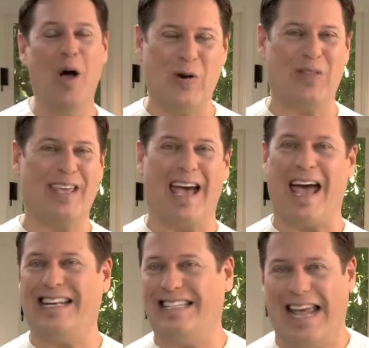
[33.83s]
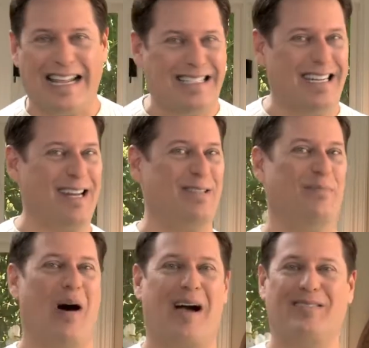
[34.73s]
or the guy dancing in his
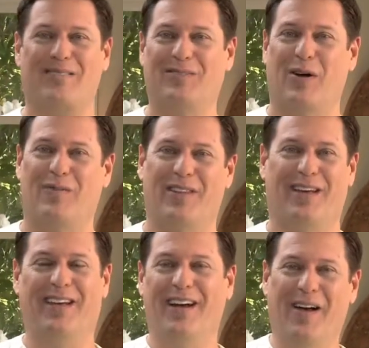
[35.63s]
boxers over the